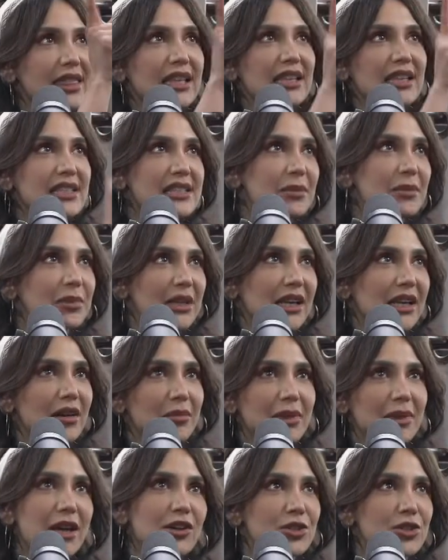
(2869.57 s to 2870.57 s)
think there's something
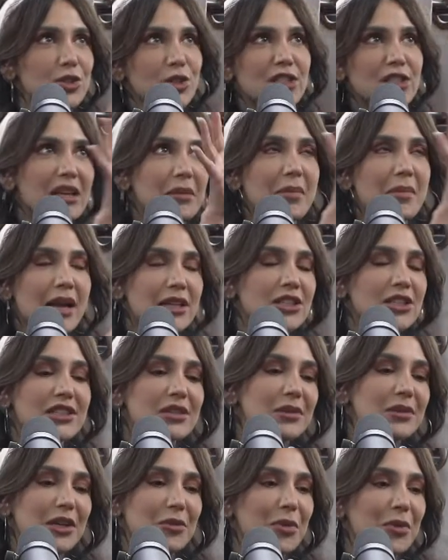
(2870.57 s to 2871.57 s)
up there. I was just imagining
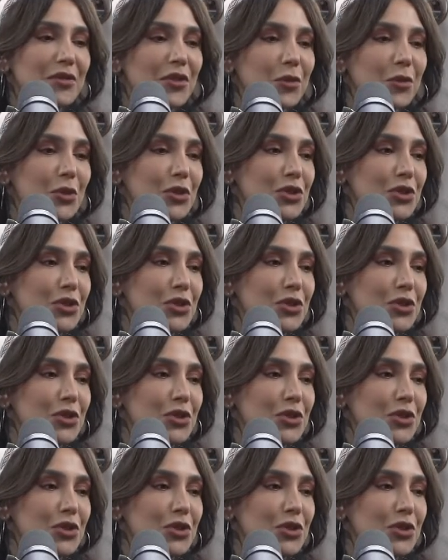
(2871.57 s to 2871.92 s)
something above the